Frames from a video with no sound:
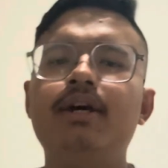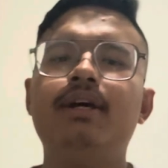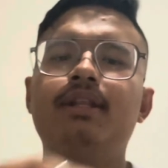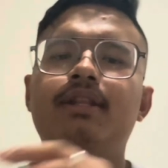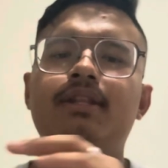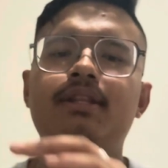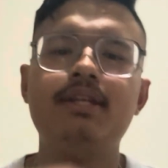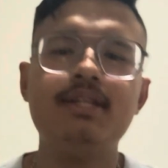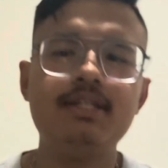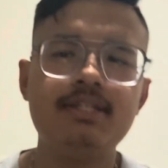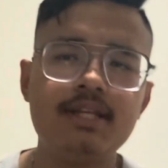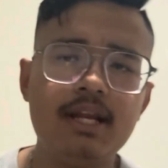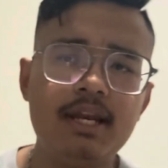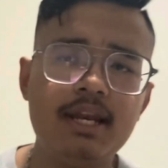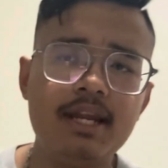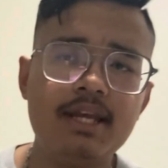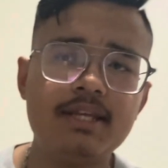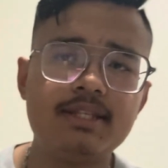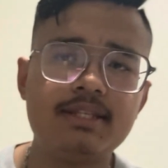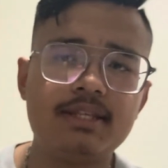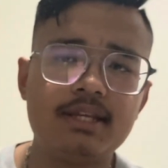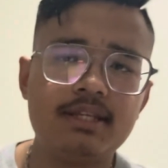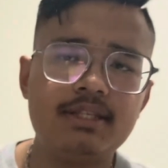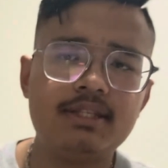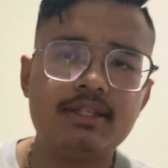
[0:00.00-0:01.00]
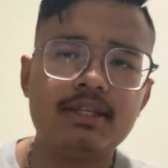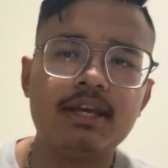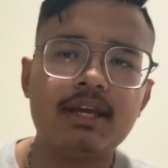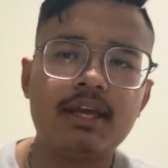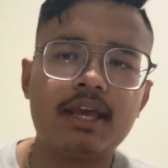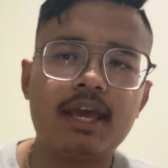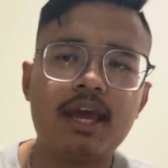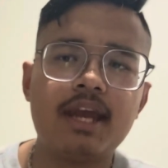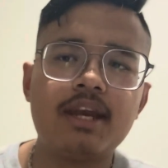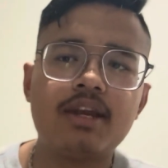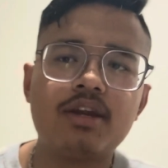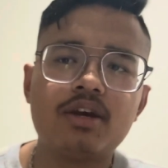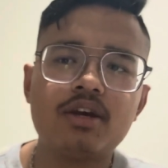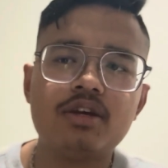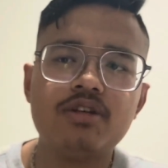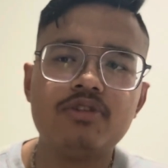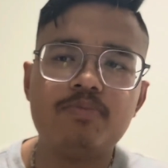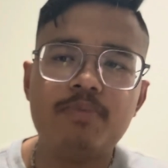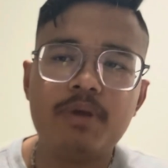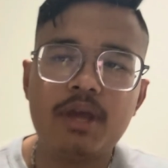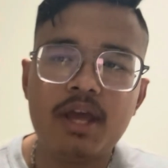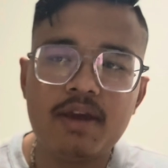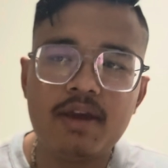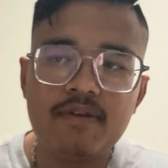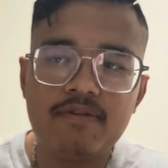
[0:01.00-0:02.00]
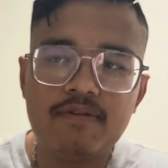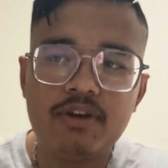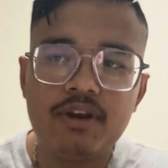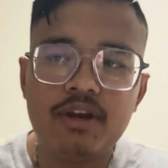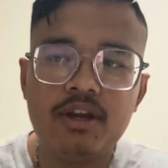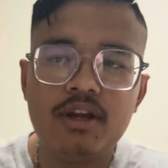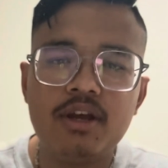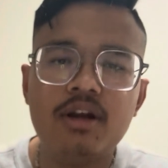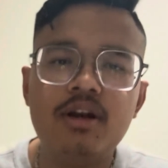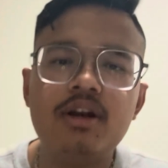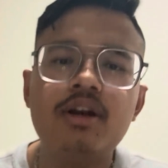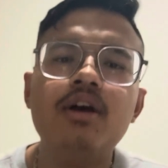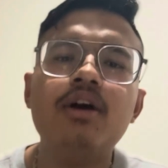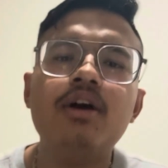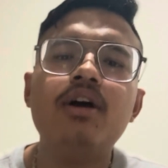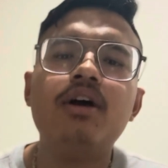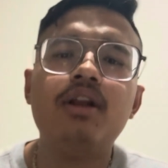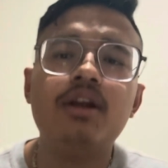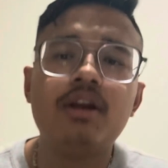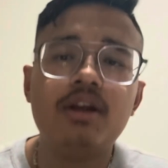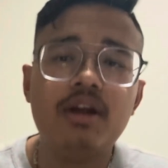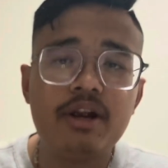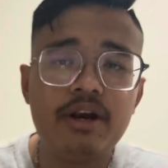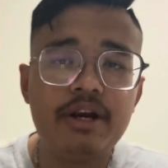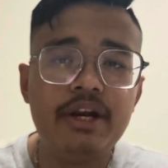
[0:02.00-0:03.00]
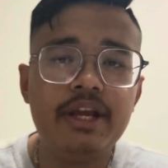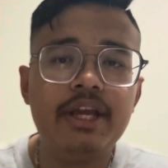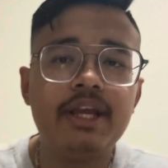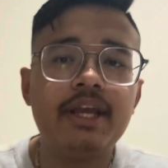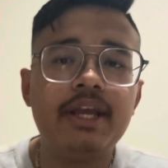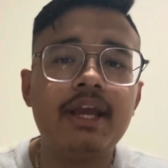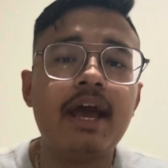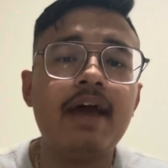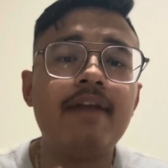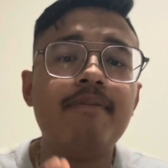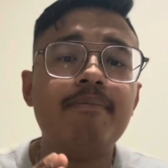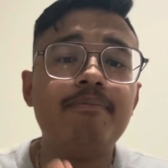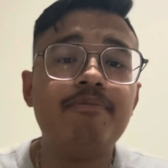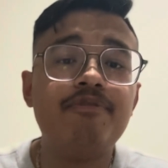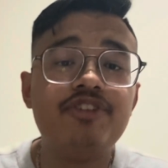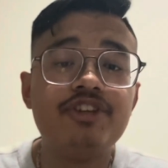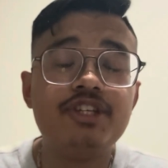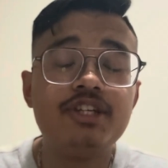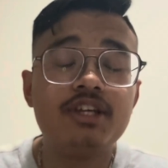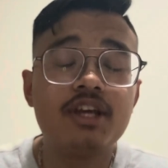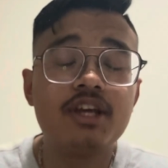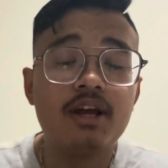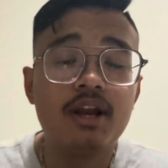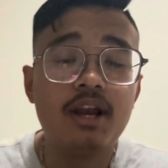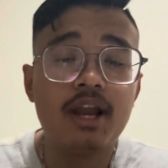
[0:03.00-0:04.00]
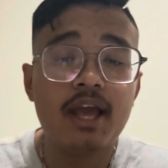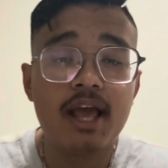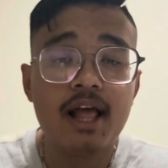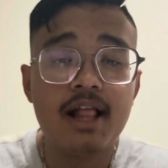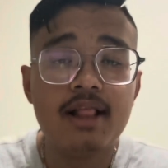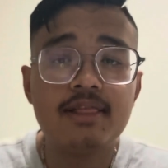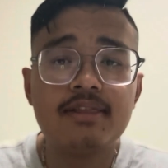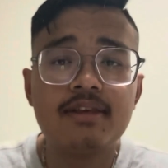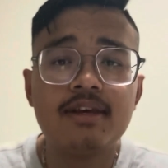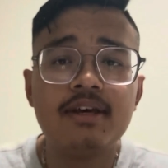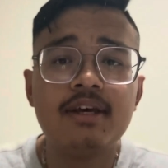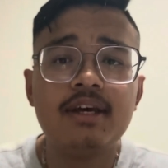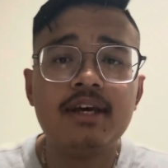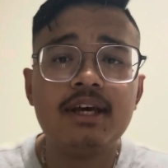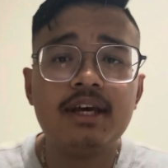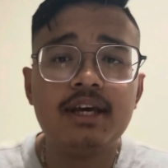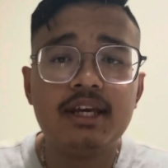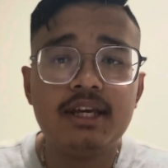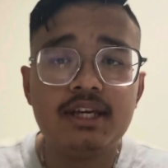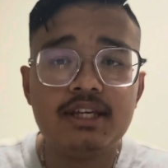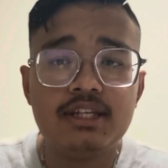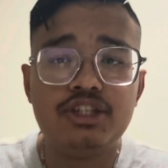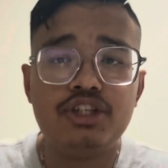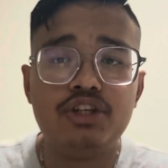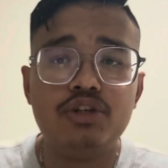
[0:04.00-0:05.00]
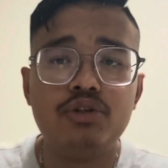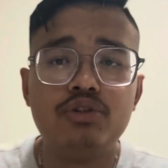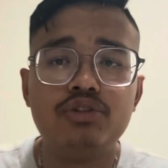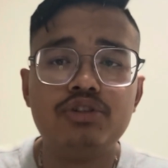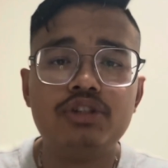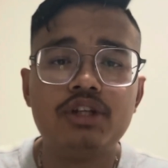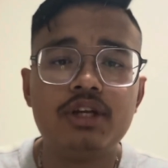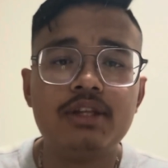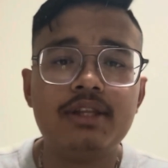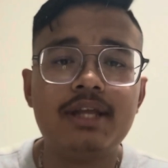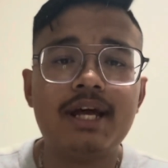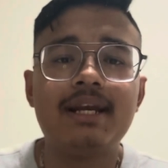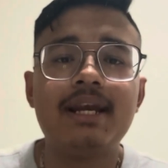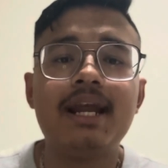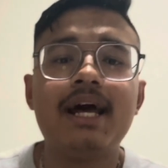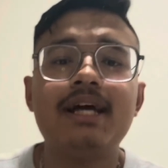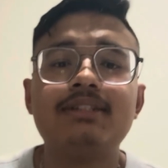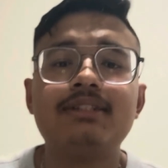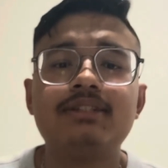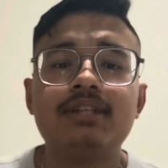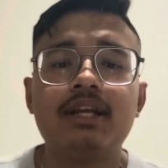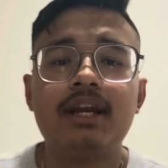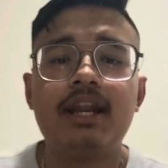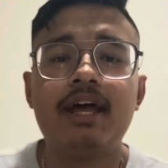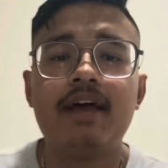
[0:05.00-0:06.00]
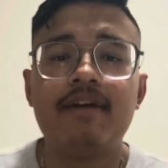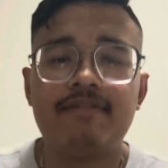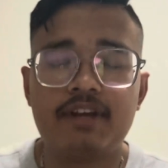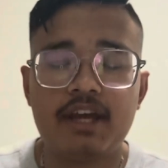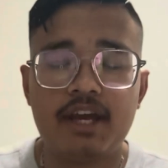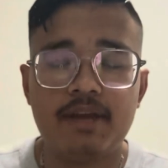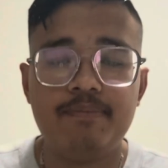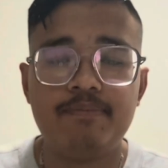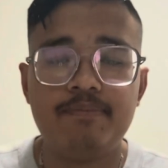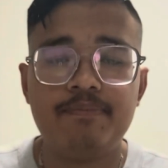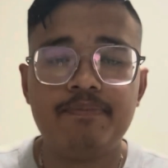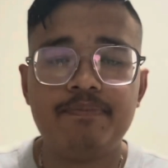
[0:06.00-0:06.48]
These illnesses can cause behavioral, learning, and physical health issues that last a lifetime.